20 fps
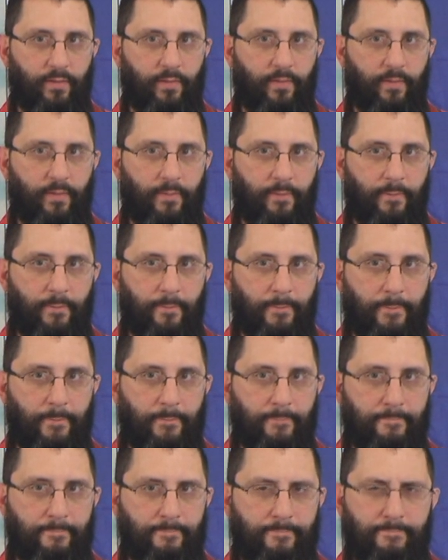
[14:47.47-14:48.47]

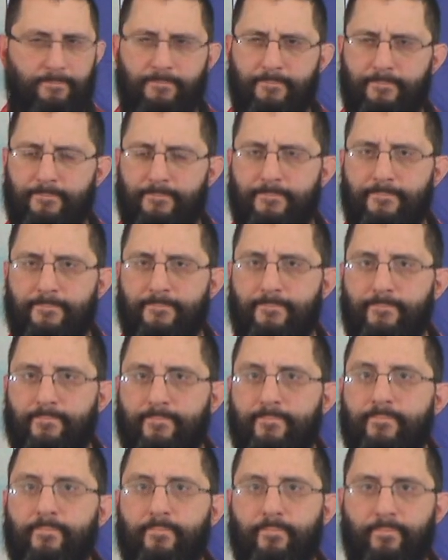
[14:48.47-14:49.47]

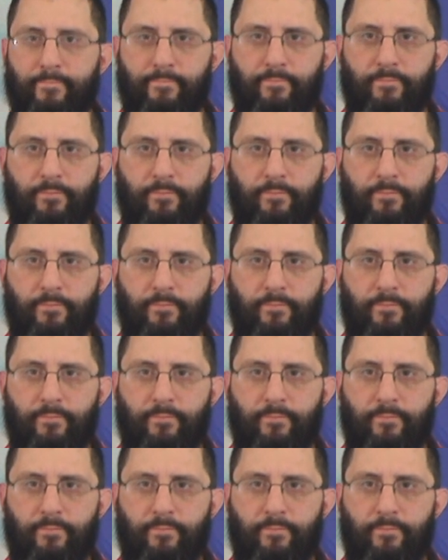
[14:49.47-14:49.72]
(no one is talking)